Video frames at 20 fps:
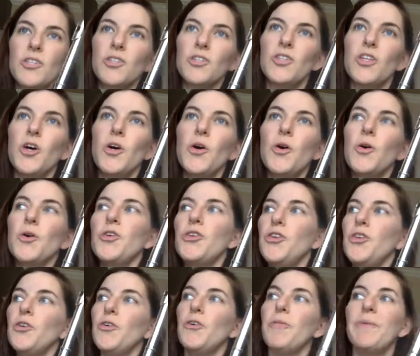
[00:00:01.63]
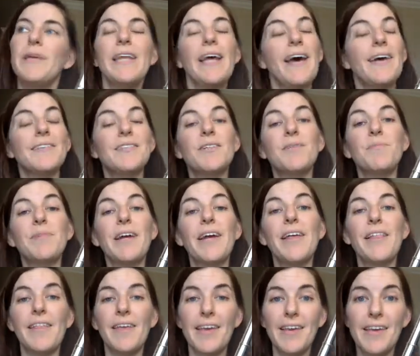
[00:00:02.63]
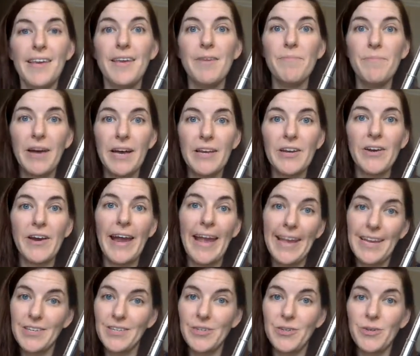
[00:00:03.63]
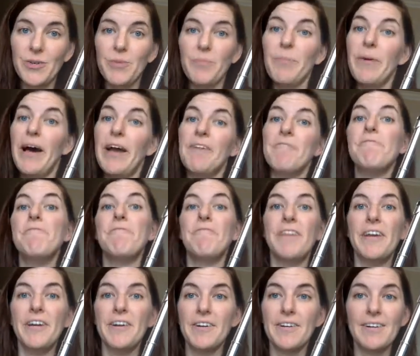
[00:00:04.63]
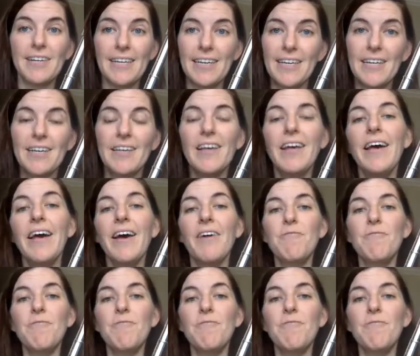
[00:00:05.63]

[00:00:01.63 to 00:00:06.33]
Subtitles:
So you have been asked to play the E minor Etude by Ferling